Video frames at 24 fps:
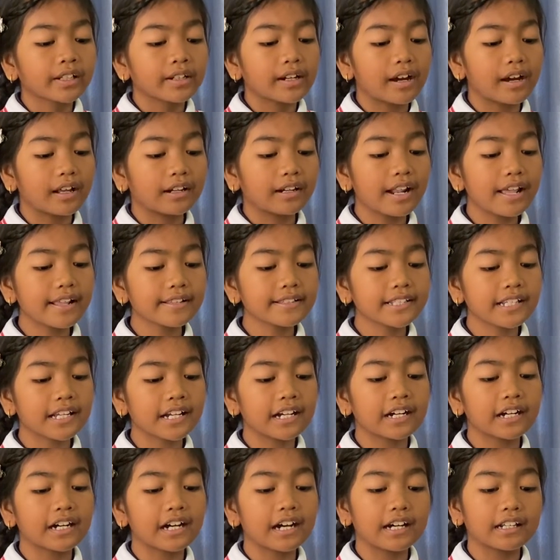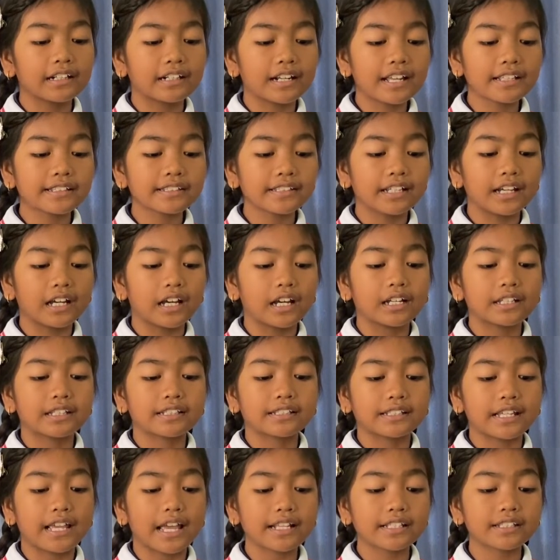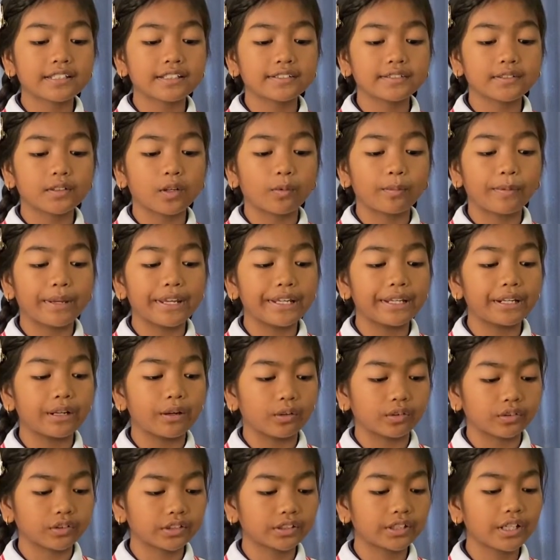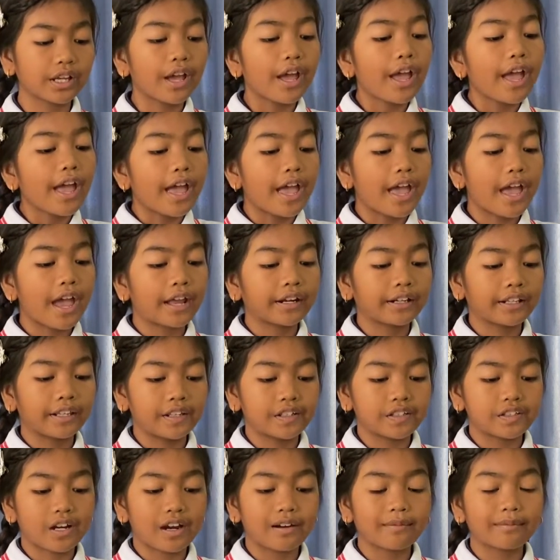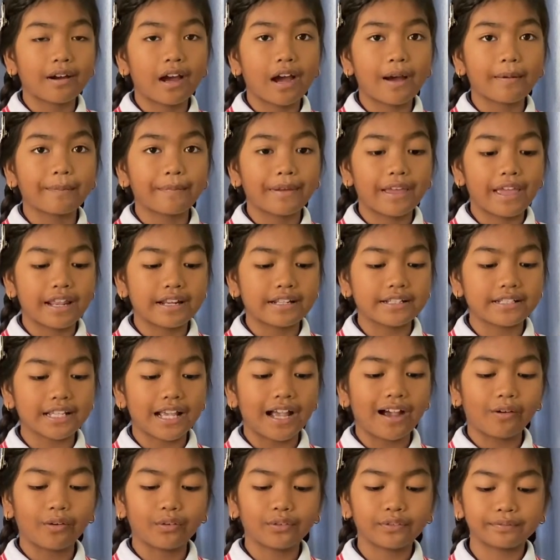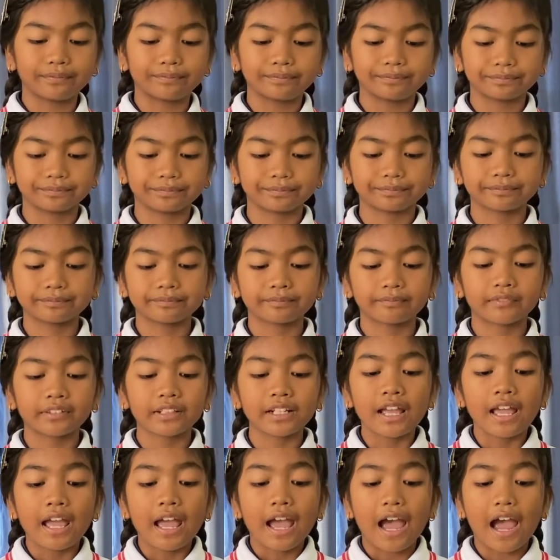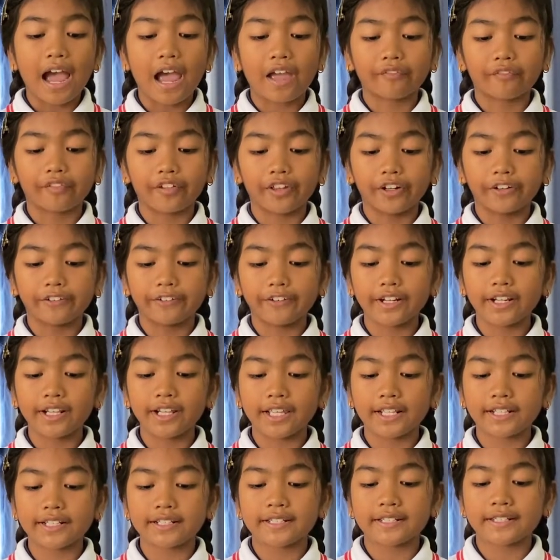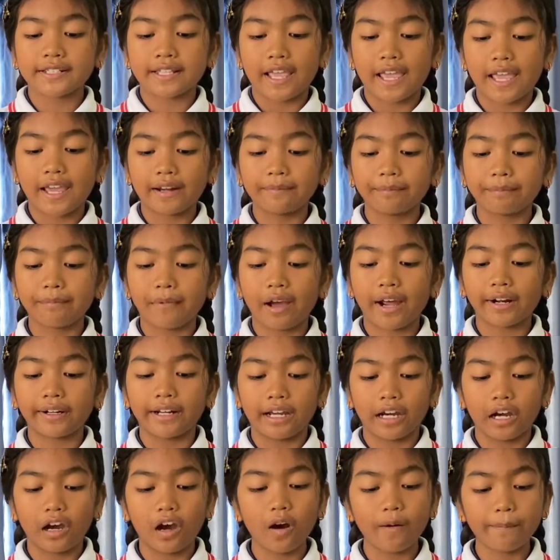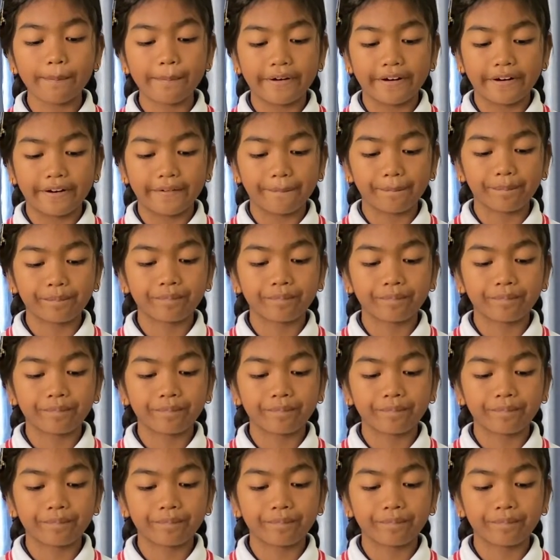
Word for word: A letter, a letter, said Snowy Nose, and he jumped up and down. I will read it, said Mother Hopper.